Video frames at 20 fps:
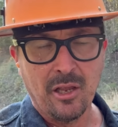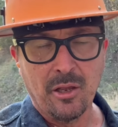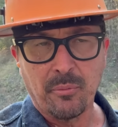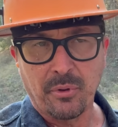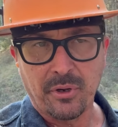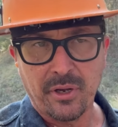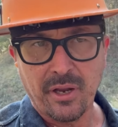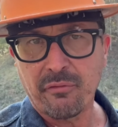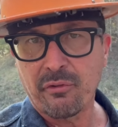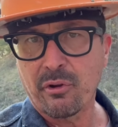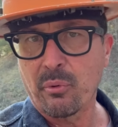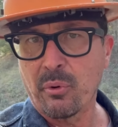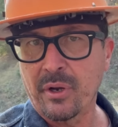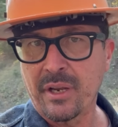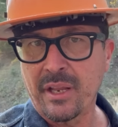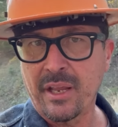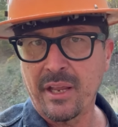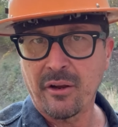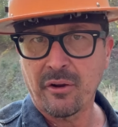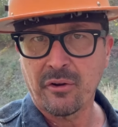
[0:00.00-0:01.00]
But everyone
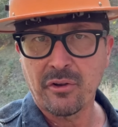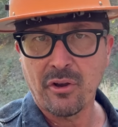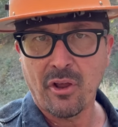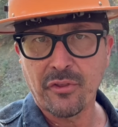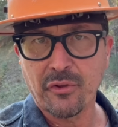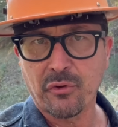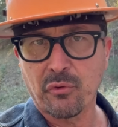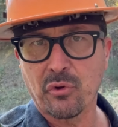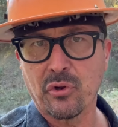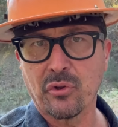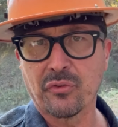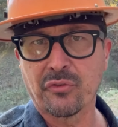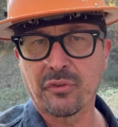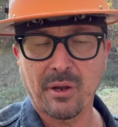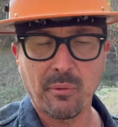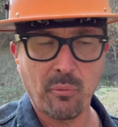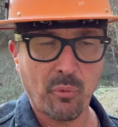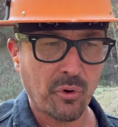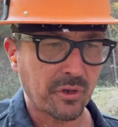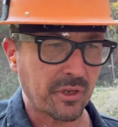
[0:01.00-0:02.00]
here and all the crews that
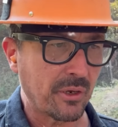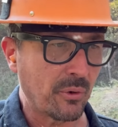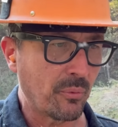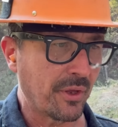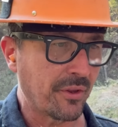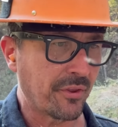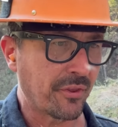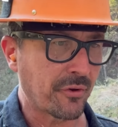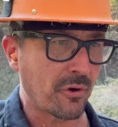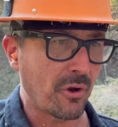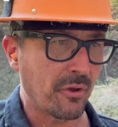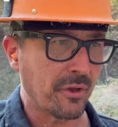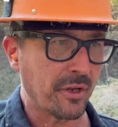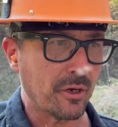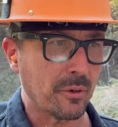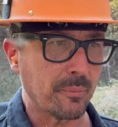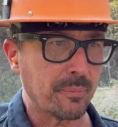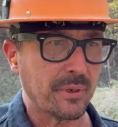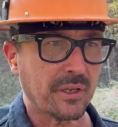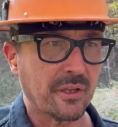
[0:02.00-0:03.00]
I'm working with, they're all
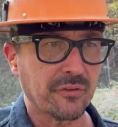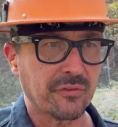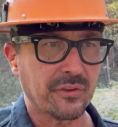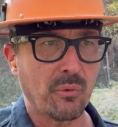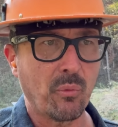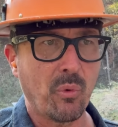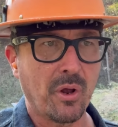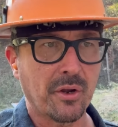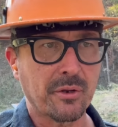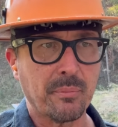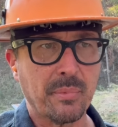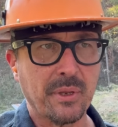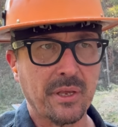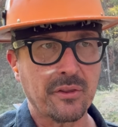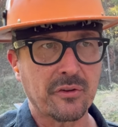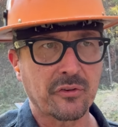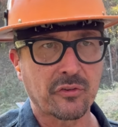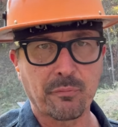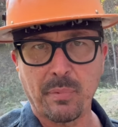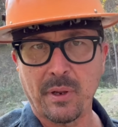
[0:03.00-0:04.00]
here because they want to be
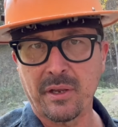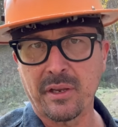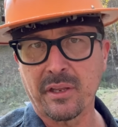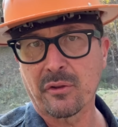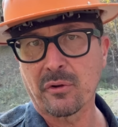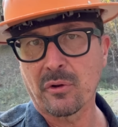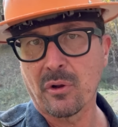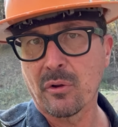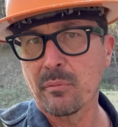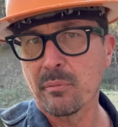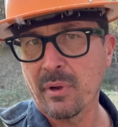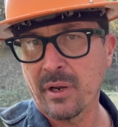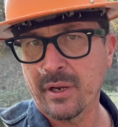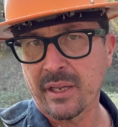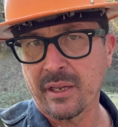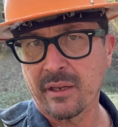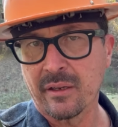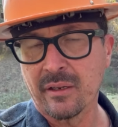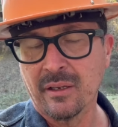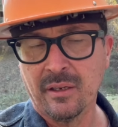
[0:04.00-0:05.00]
and they're spending their own
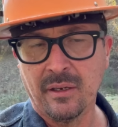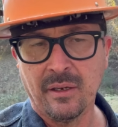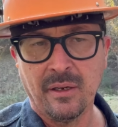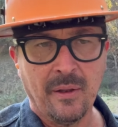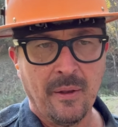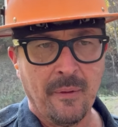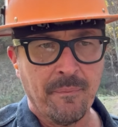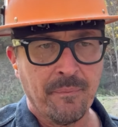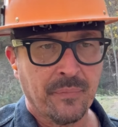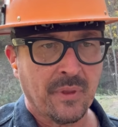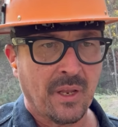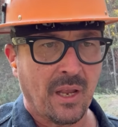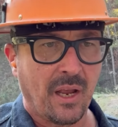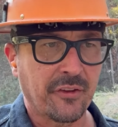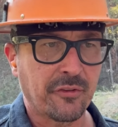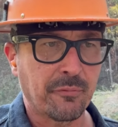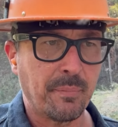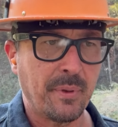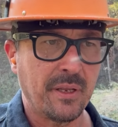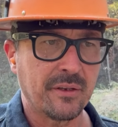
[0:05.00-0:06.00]
money. I
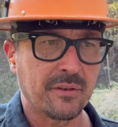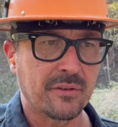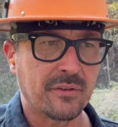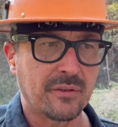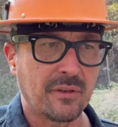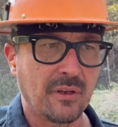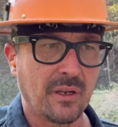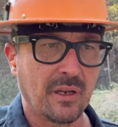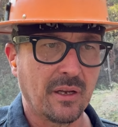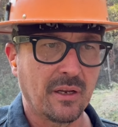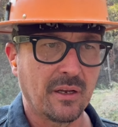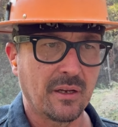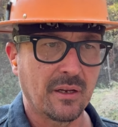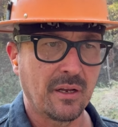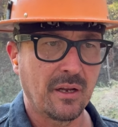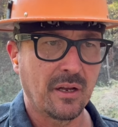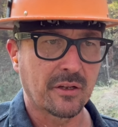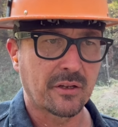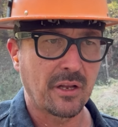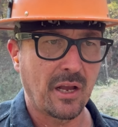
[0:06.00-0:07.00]
spent uh,
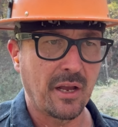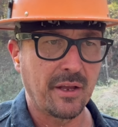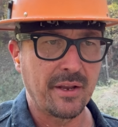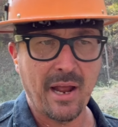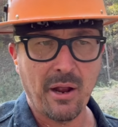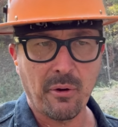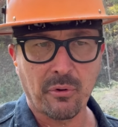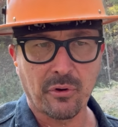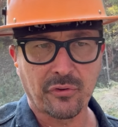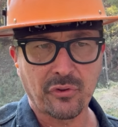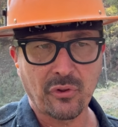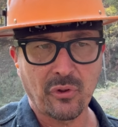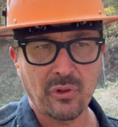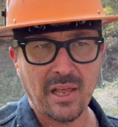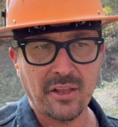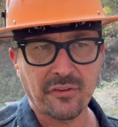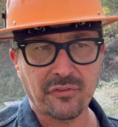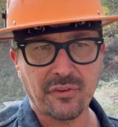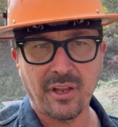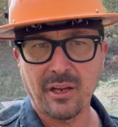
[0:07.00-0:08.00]
an hour or so
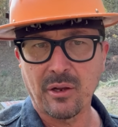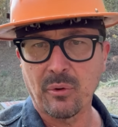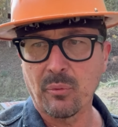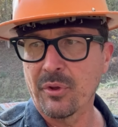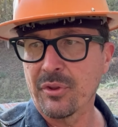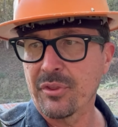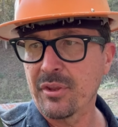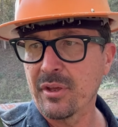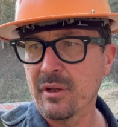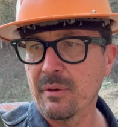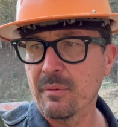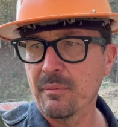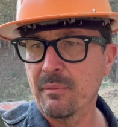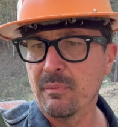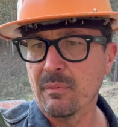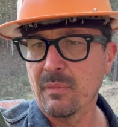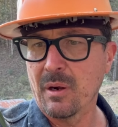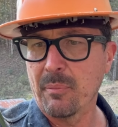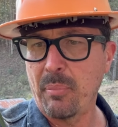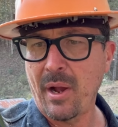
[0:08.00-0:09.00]
last night with a,
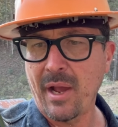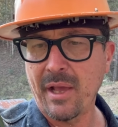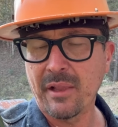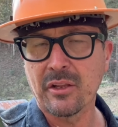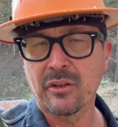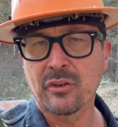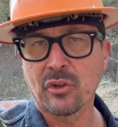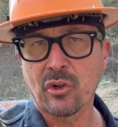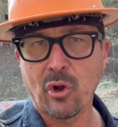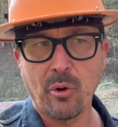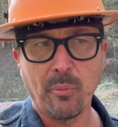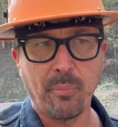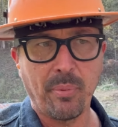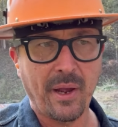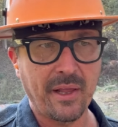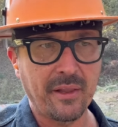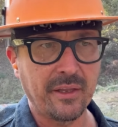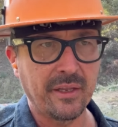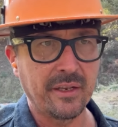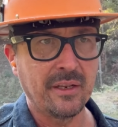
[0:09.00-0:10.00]
a pilot and
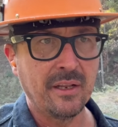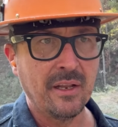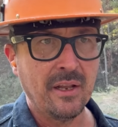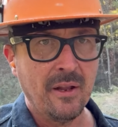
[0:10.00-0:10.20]
co-pilot